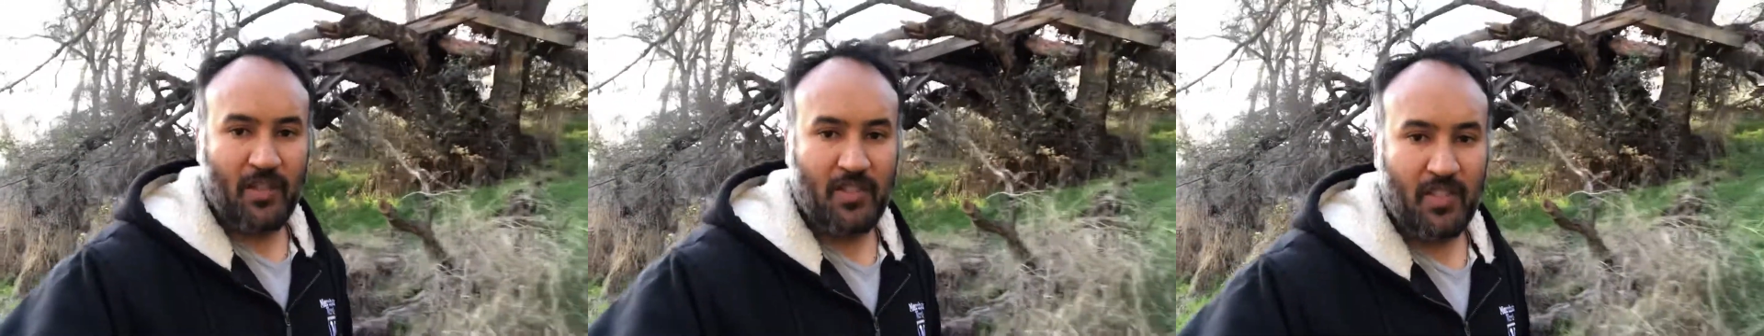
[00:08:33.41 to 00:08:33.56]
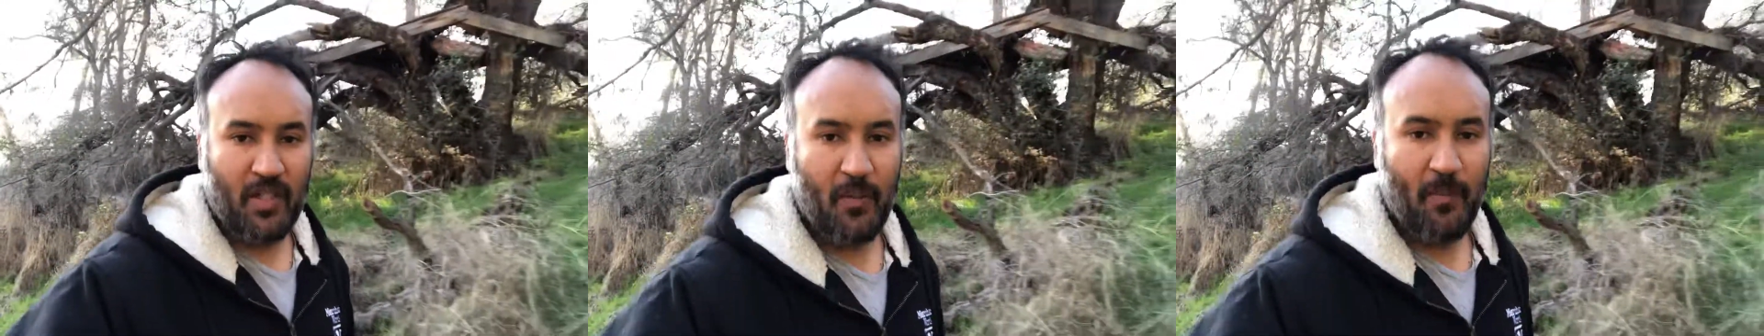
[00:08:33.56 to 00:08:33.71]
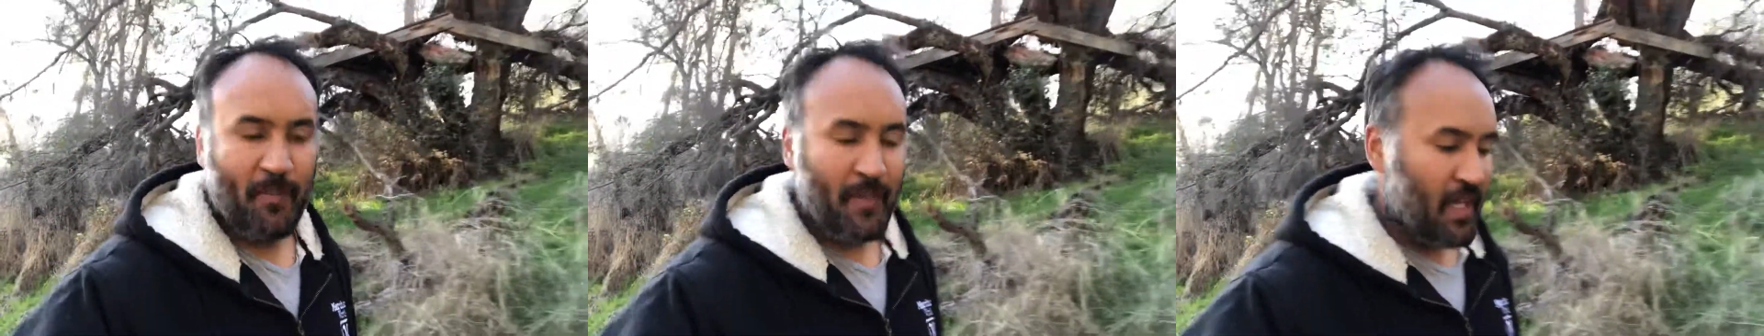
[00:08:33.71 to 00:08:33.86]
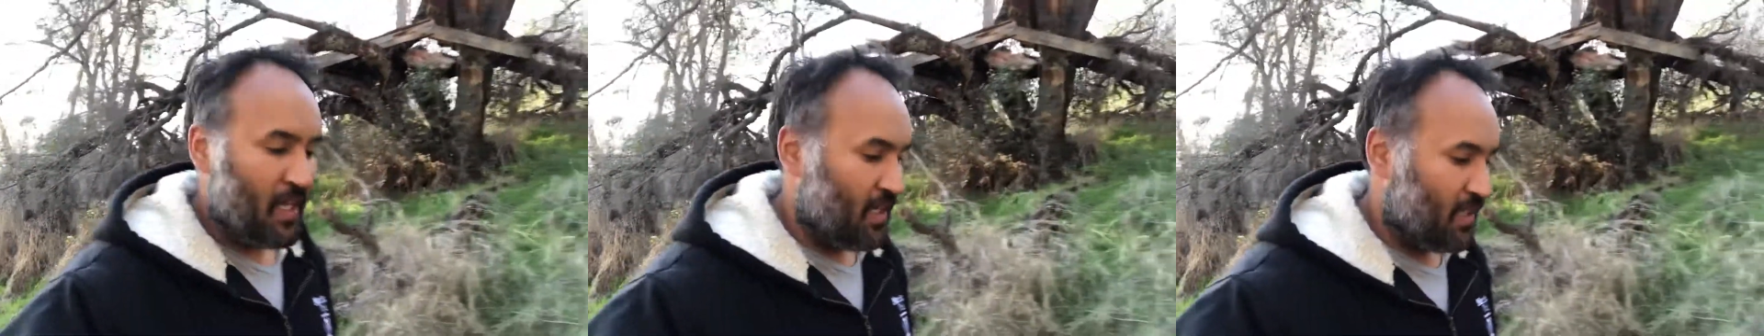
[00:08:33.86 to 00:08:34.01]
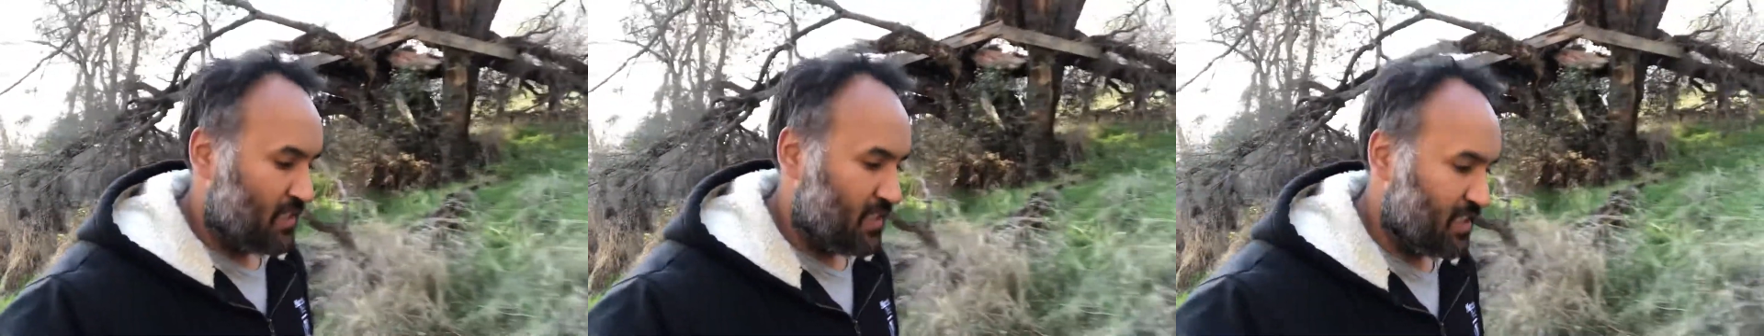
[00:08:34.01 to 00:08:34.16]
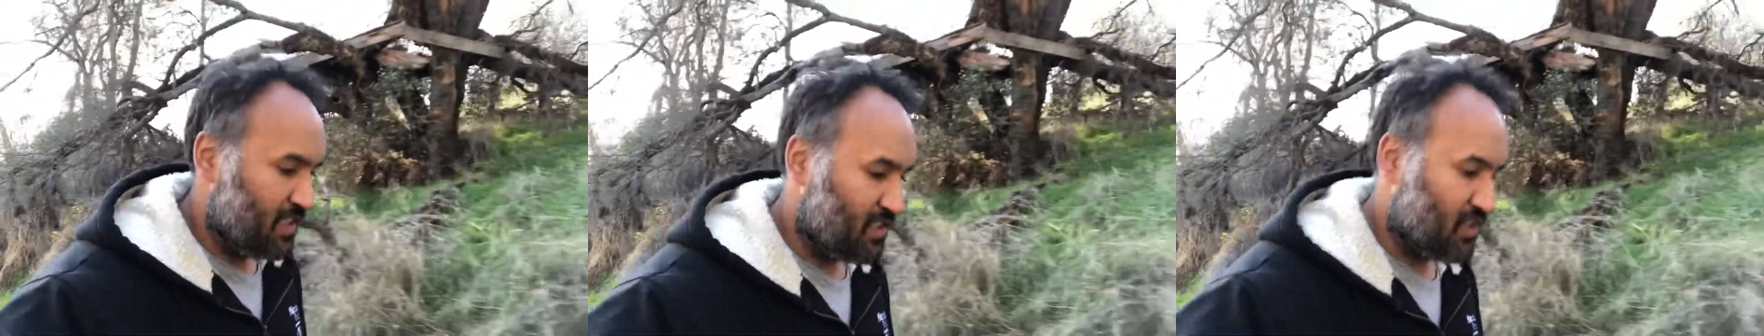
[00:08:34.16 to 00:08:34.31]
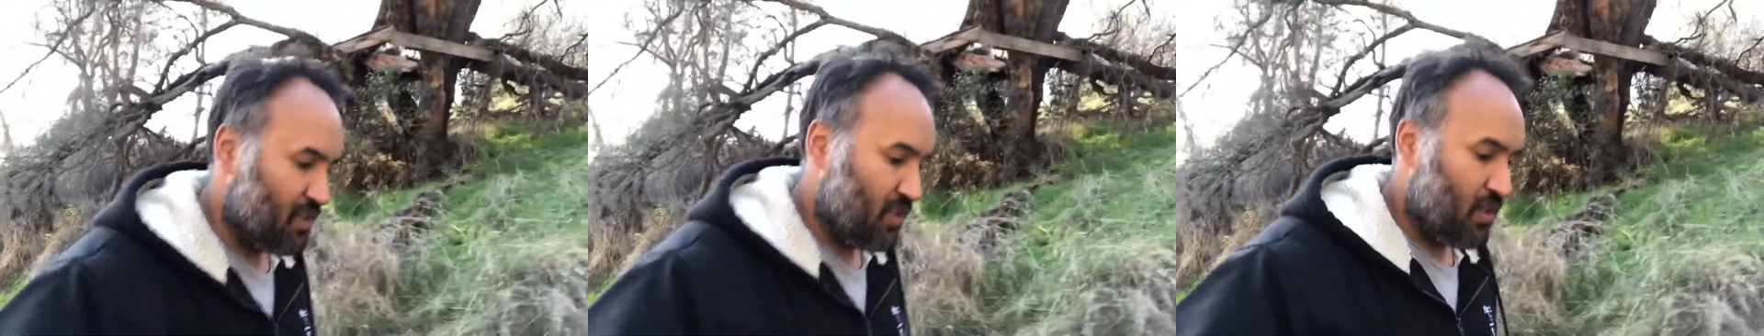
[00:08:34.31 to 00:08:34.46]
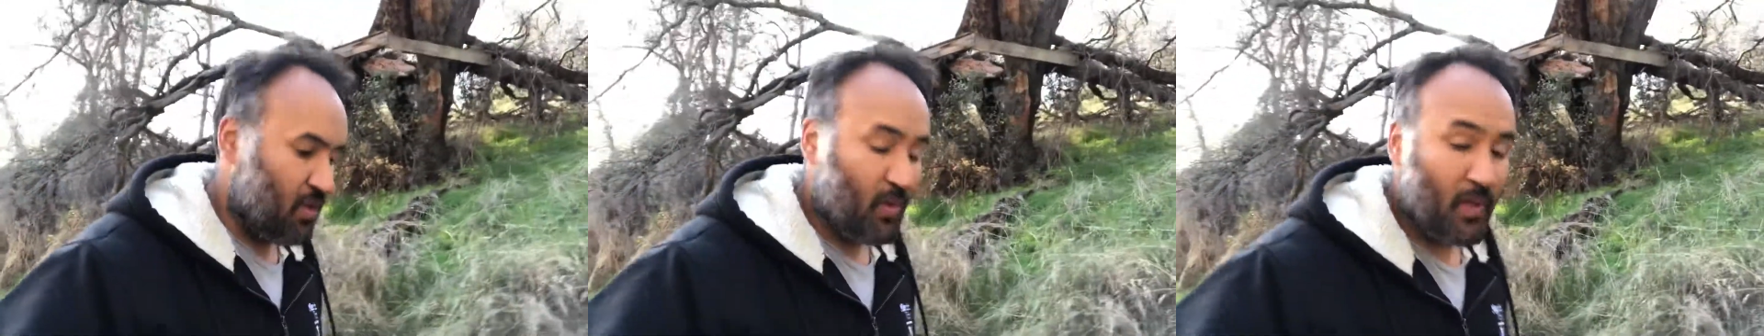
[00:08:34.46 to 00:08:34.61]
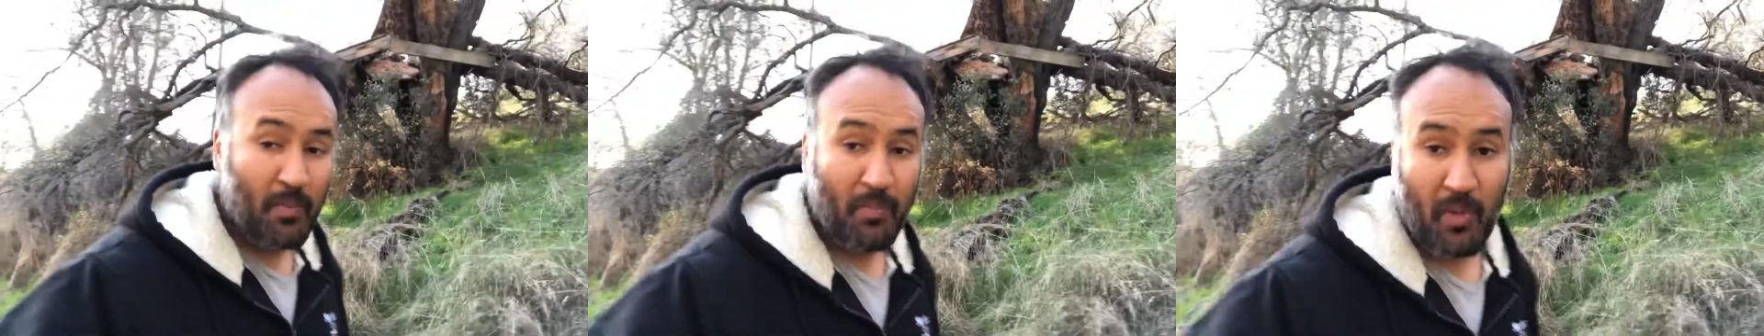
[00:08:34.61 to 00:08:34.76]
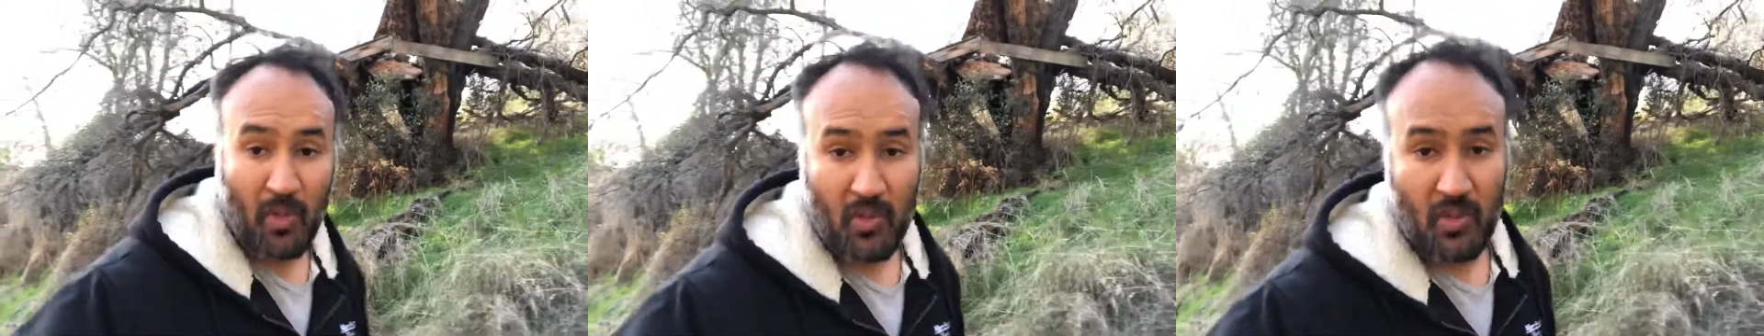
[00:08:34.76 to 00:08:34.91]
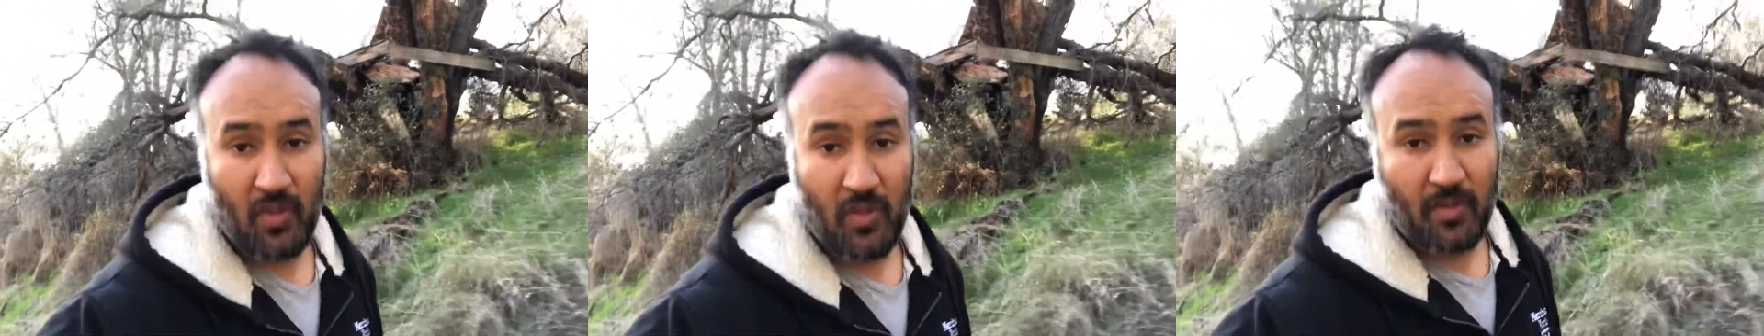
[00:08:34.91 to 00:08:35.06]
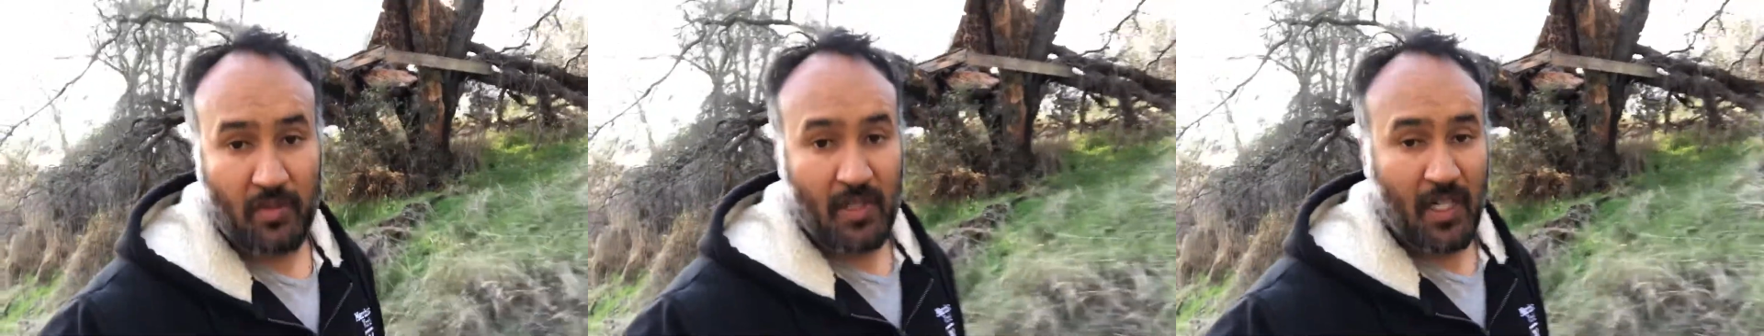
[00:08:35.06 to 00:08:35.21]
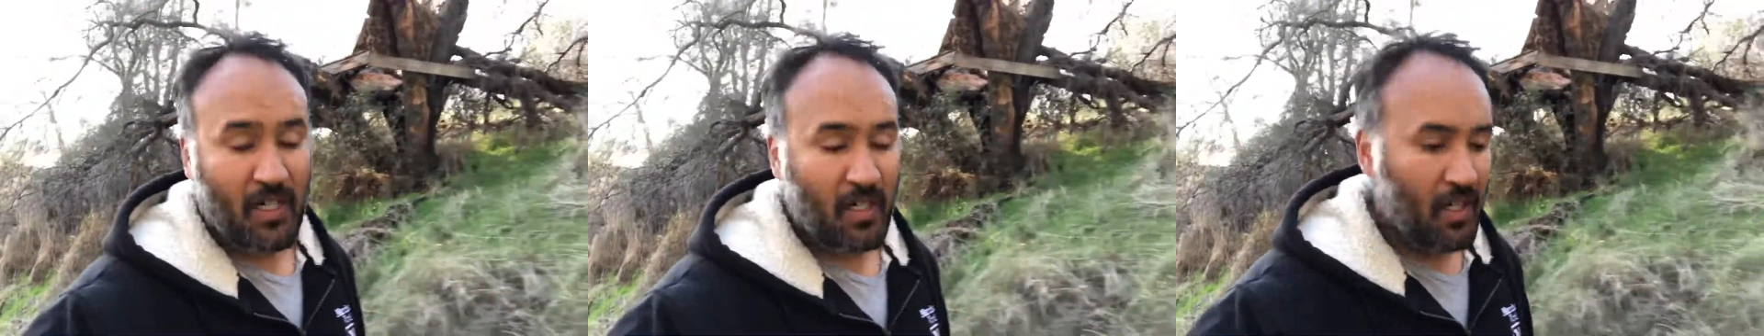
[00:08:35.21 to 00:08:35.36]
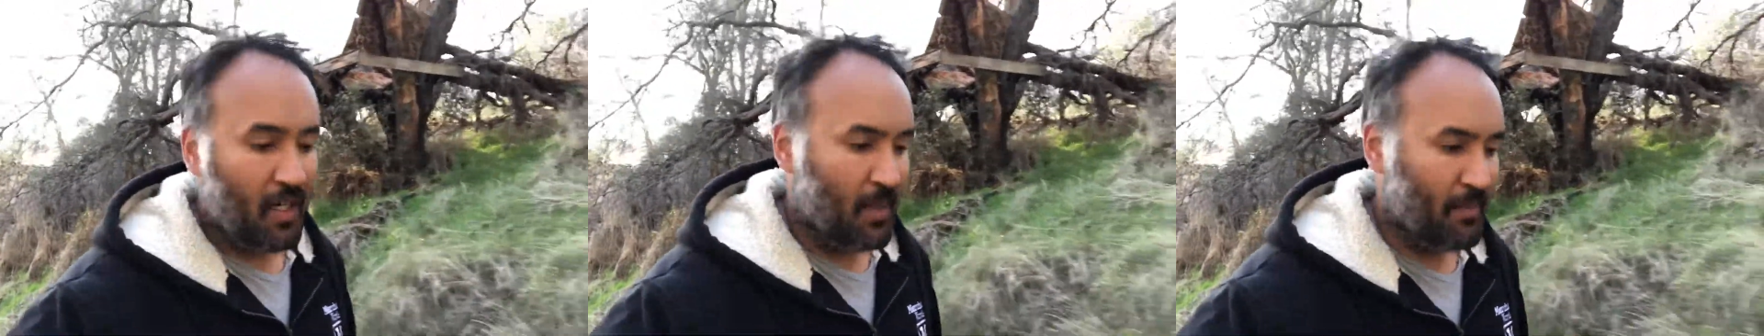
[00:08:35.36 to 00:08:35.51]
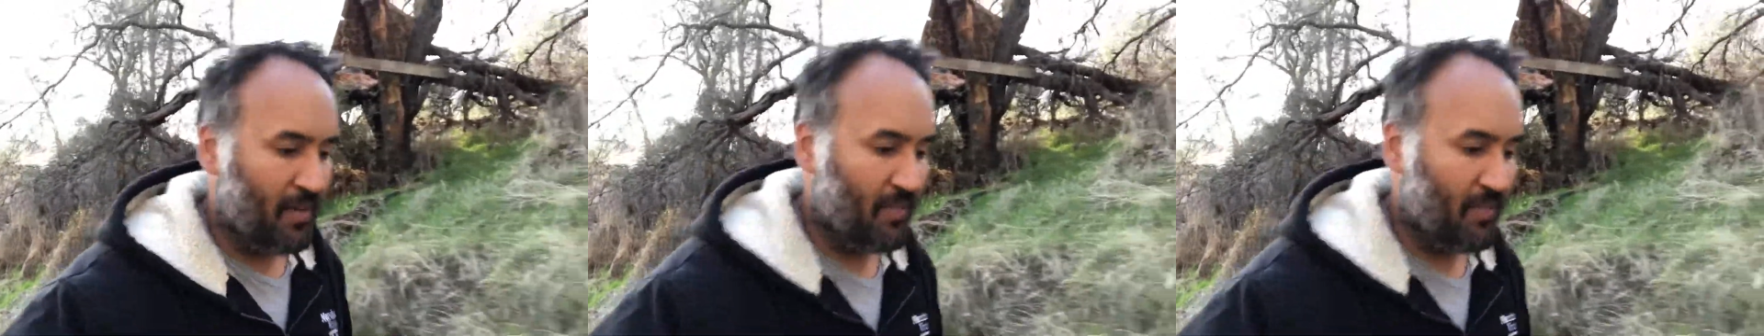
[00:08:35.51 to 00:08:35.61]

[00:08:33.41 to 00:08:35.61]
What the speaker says: So Dean Soto with ProSaloon.com.